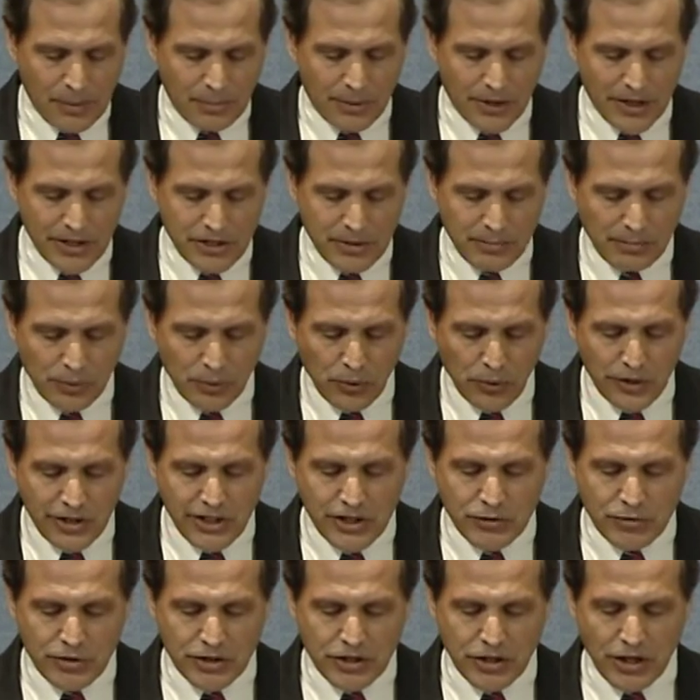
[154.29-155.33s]
But as
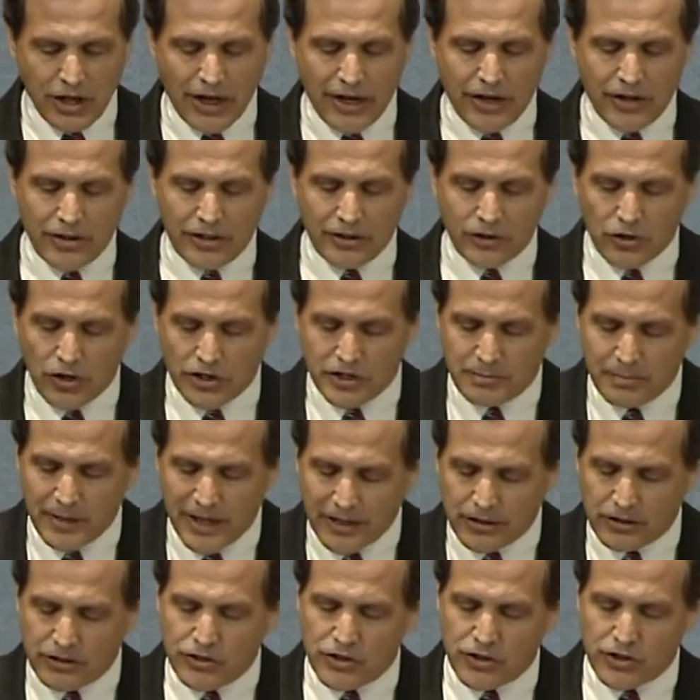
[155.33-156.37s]
employees retired and lost
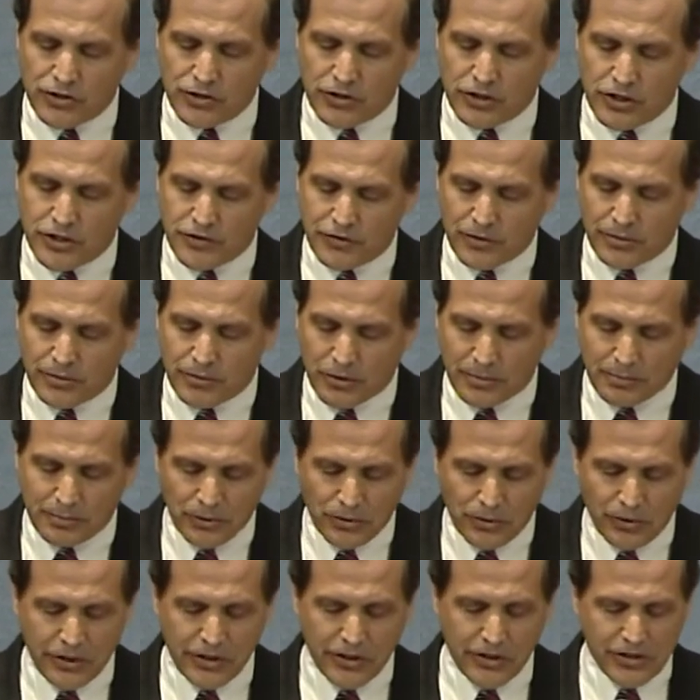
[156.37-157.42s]
medical insurance from their
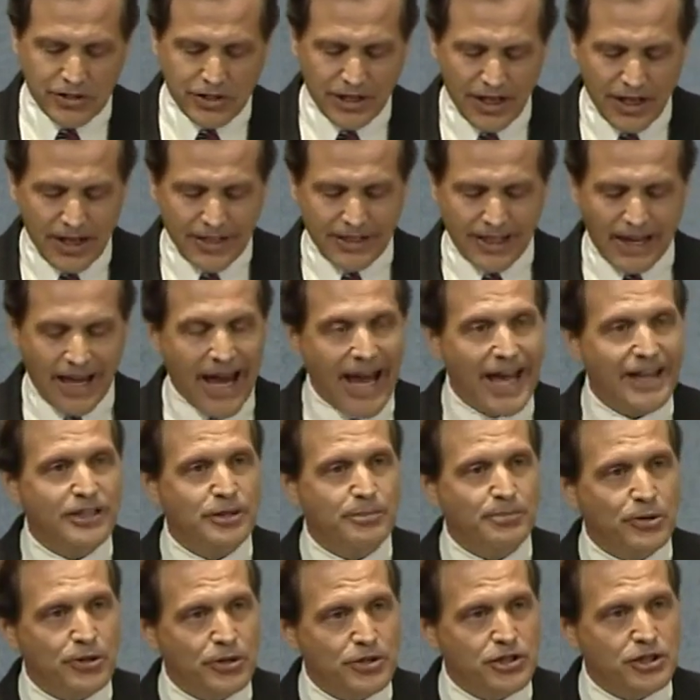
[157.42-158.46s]
employers, they had to
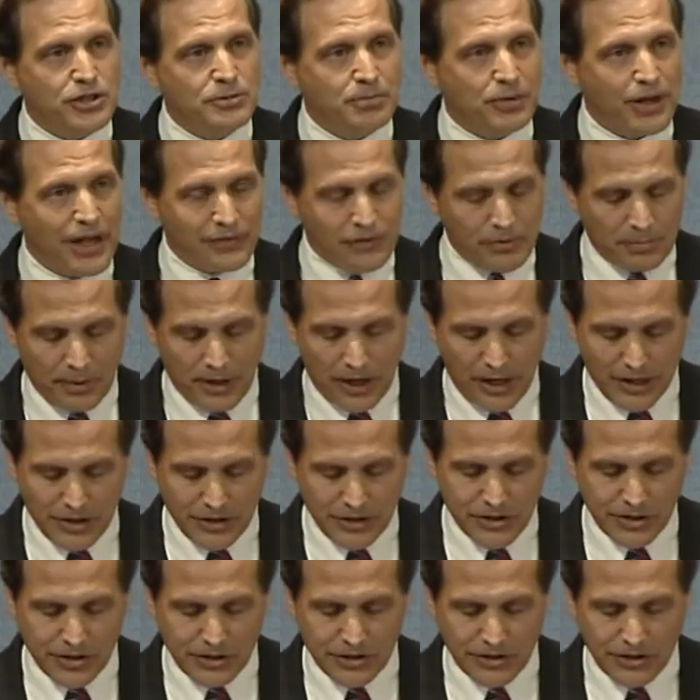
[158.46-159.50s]
purchase private
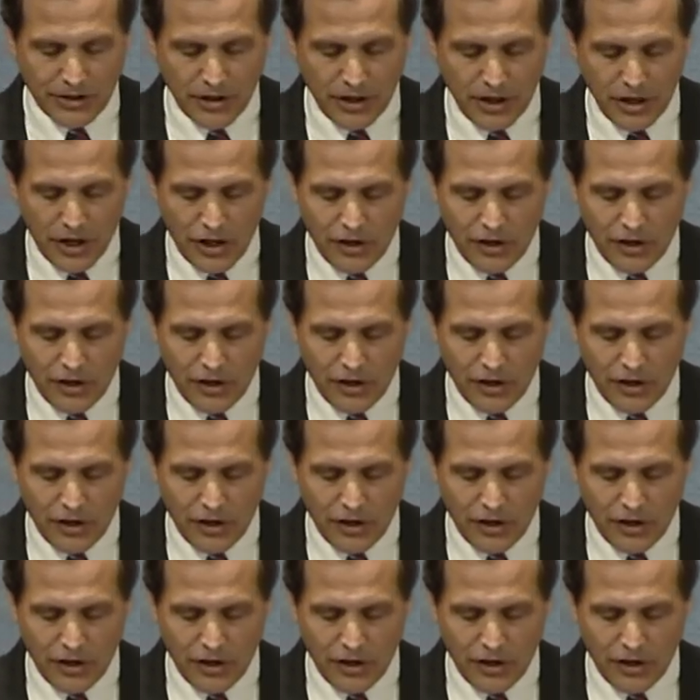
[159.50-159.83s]
policies.